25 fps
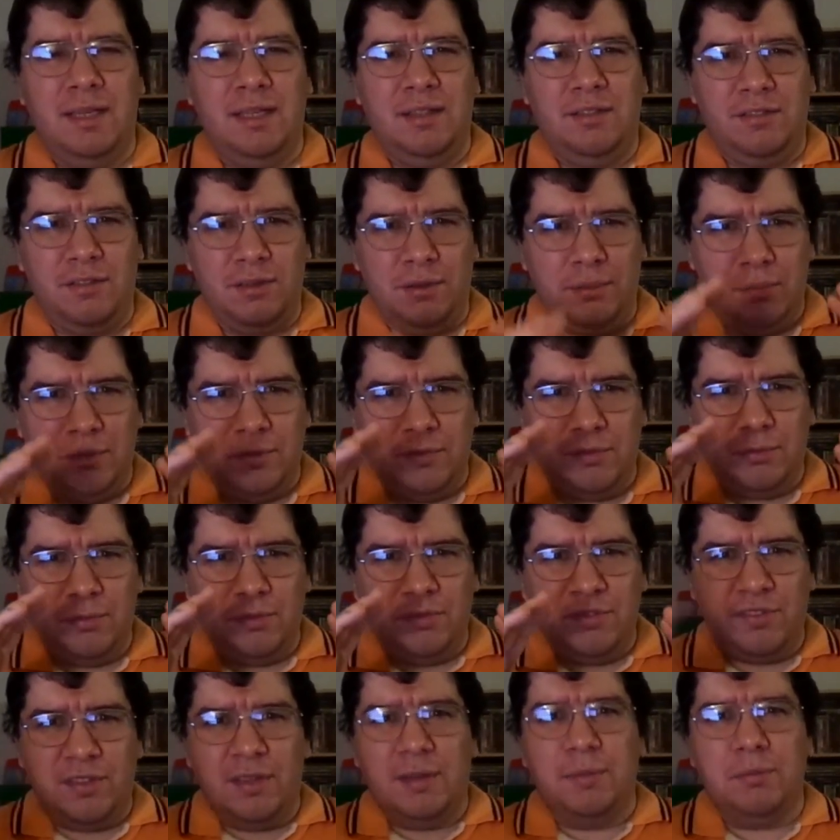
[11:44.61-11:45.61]
that almost
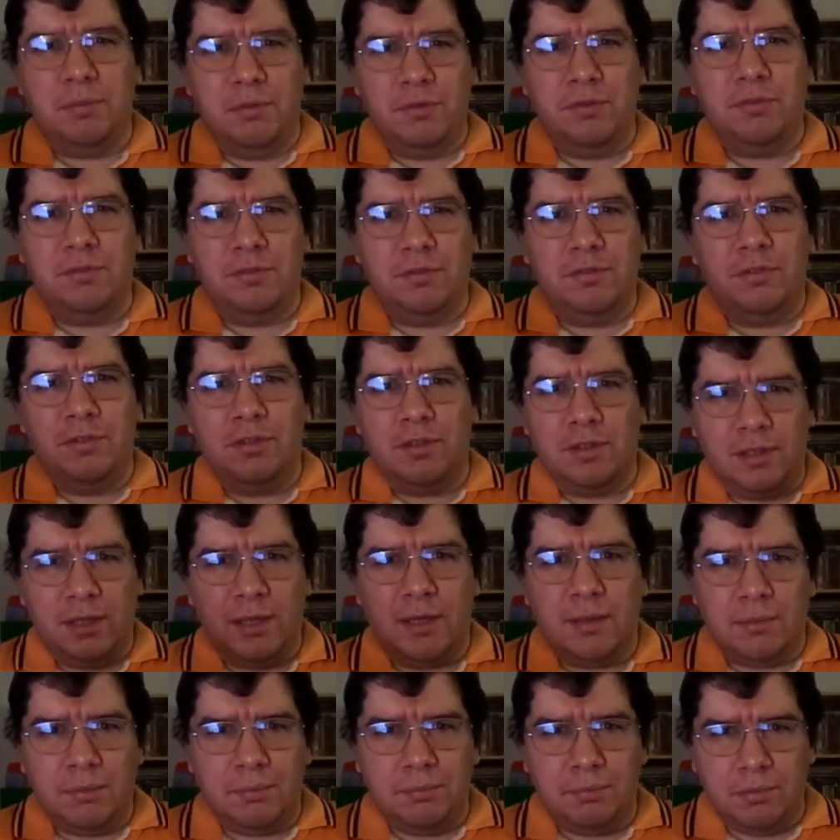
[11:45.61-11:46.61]
resembles to the
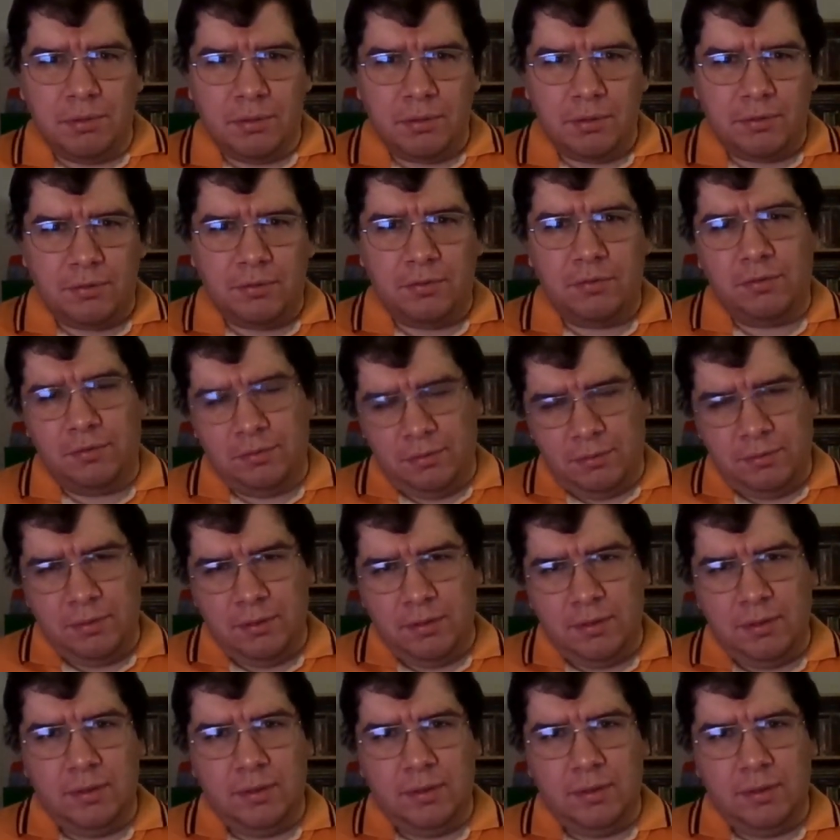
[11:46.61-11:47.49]
comic books.